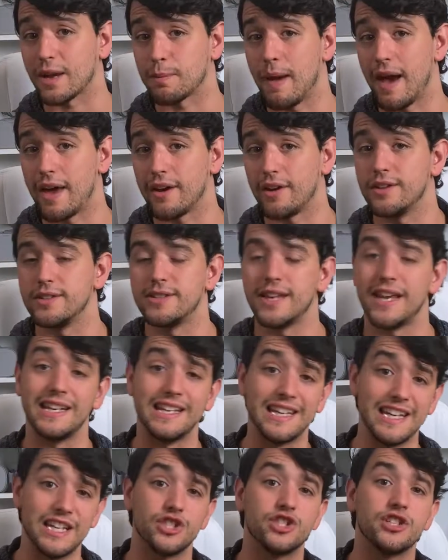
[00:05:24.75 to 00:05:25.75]
patterns and
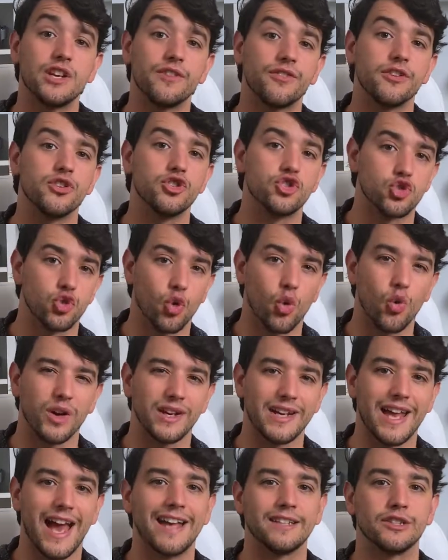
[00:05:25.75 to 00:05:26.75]
each different droid
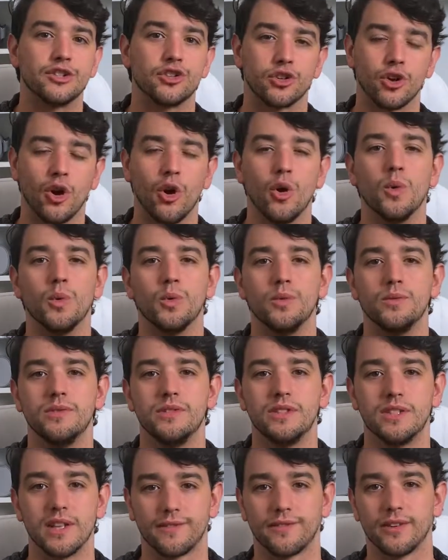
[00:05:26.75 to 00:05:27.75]
has their own
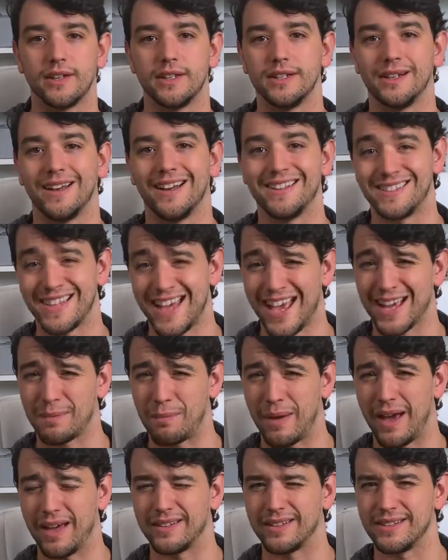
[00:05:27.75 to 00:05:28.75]
different attack
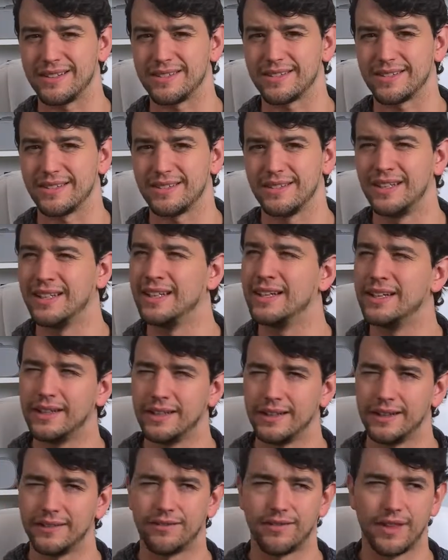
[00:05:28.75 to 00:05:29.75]
patterns.
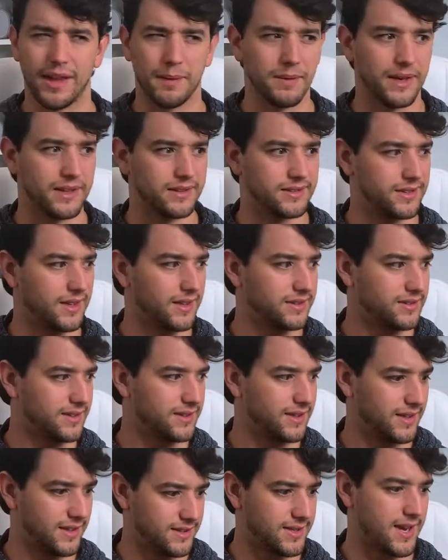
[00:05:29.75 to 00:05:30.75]
If that makes sense. I
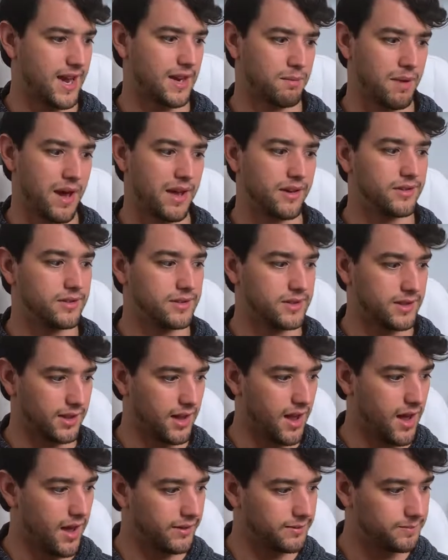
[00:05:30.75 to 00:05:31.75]
said attack patterns a
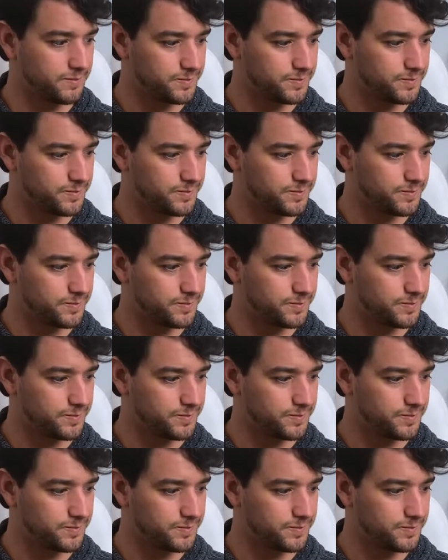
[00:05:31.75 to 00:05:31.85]
lot.